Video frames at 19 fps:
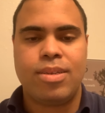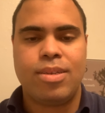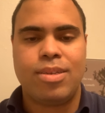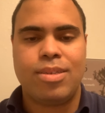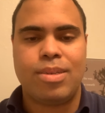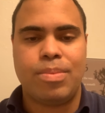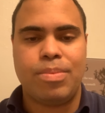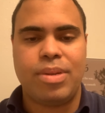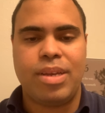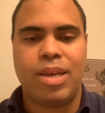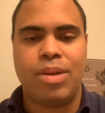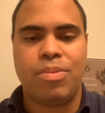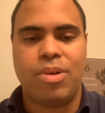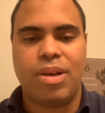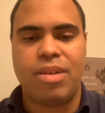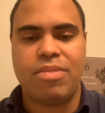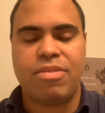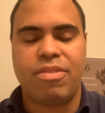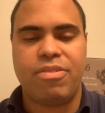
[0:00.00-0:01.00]
someday we'll
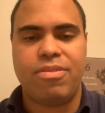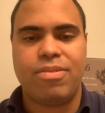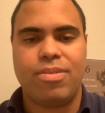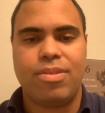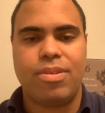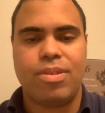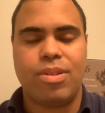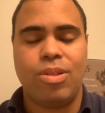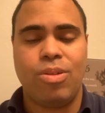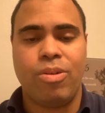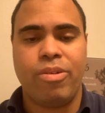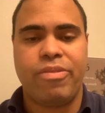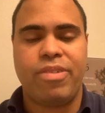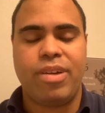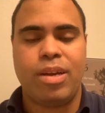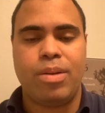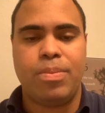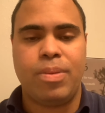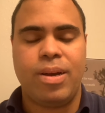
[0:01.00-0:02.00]
have a
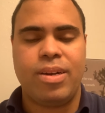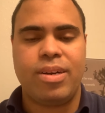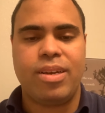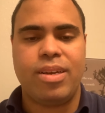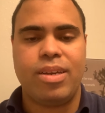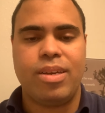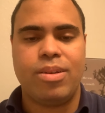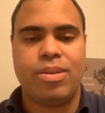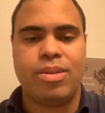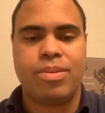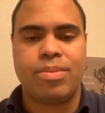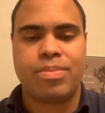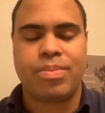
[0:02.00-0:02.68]
glorified body and